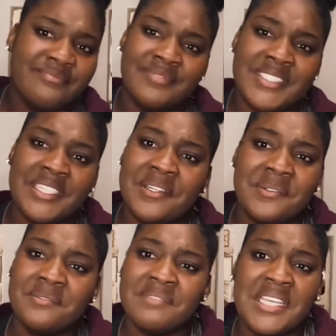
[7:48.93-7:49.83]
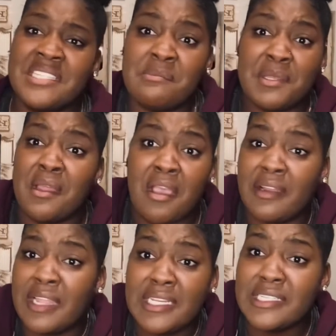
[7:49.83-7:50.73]
you know, things have been odd
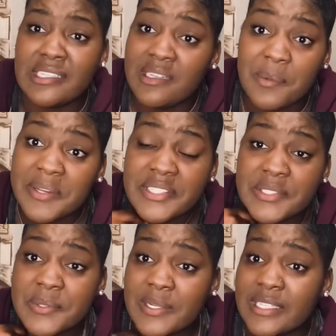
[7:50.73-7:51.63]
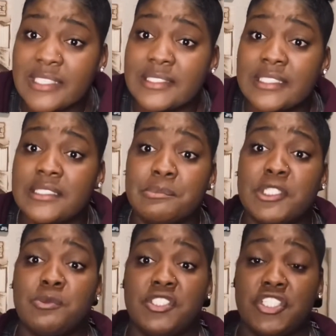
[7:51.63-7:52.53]
lately anyway, so I guess I didn't pay too
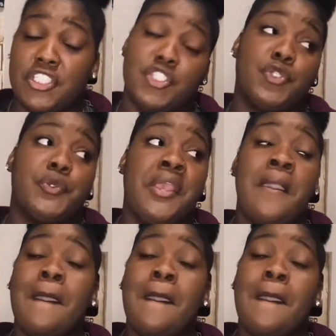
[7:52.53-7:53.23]
much attention to it.